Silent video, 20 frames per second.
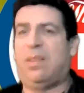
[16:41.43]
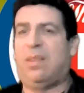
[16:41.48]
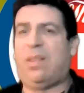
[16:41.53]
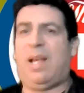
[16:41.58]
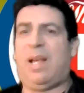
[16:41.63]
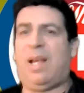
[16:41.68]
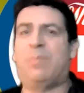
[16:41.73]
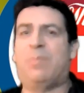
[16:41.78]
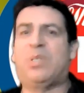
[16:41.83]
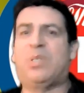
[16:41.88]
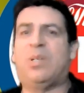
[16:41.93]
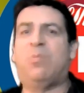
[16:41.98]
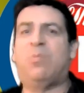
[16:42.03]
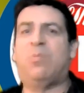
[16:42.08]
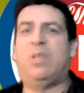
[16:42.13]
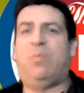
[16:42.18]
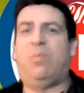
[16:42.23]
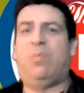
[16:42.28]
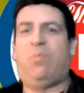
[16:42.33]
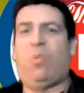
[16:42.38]
lobster
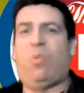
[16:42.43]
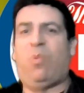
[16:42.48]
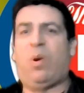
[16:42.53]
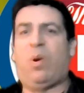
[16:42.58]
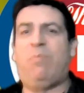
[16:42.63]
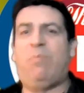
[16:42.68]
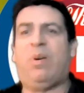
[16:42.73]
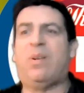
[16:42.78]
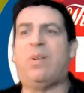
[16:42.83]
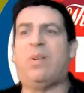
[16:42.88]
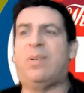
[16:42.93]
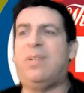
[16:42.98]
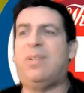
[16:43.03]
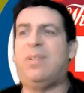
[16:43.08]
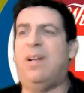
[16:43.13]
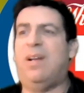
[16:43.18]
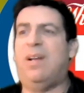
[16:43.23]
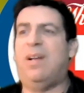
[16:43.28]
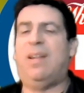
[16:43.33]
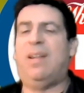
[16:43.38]
with warm
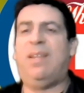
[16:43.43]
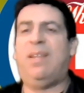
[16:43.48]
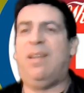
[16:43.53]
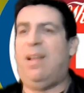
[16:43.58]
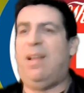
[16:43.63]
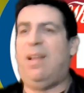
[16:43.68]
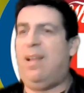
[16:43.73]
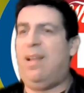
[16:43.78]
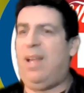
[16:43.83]
butter on it.